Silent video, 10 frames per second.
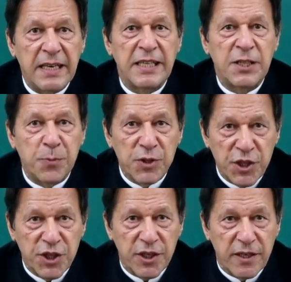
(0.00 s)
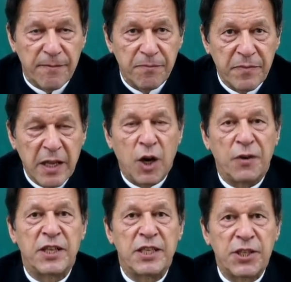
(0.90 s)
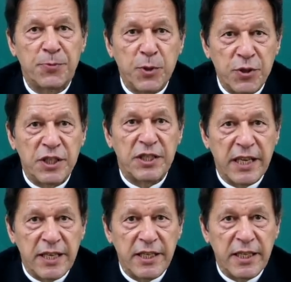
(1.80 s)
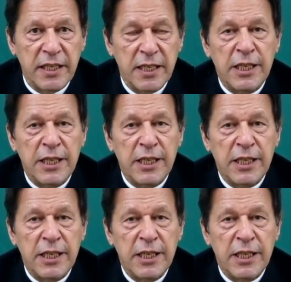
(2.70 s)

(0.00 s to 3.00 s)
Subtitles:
disposition of the disputed territory